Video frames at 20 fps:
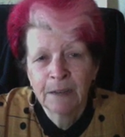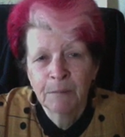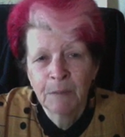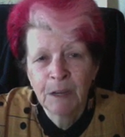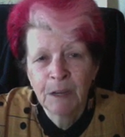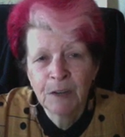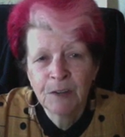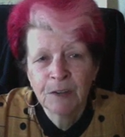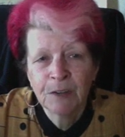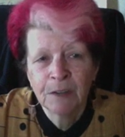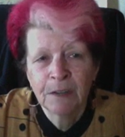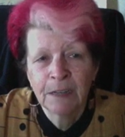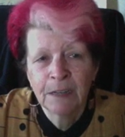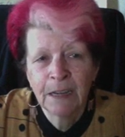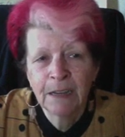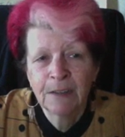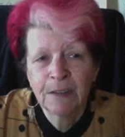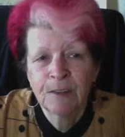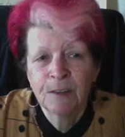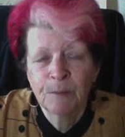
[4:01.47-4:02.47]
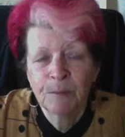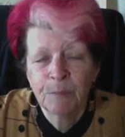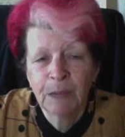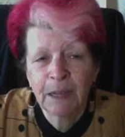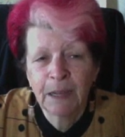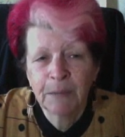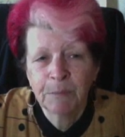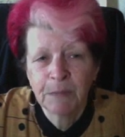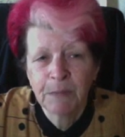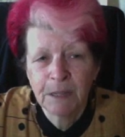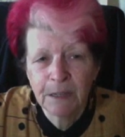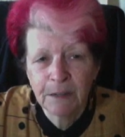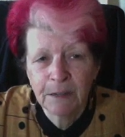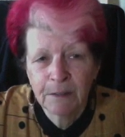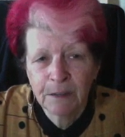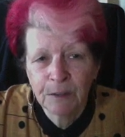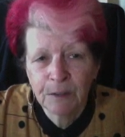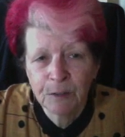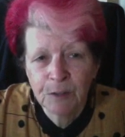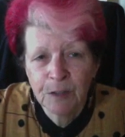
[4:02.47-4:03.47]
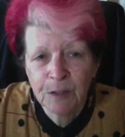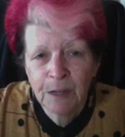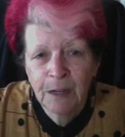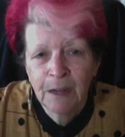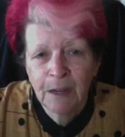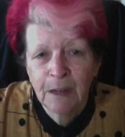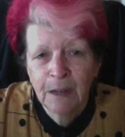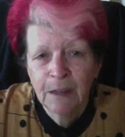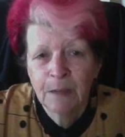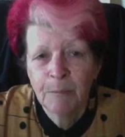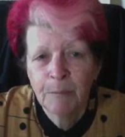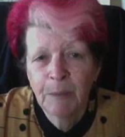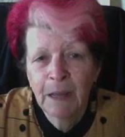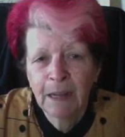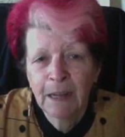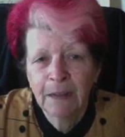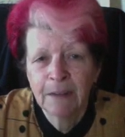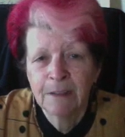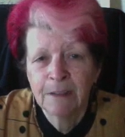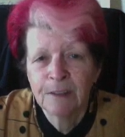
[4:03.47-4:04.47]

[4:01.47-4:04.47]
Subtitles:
mesh and textured black materials. The palette is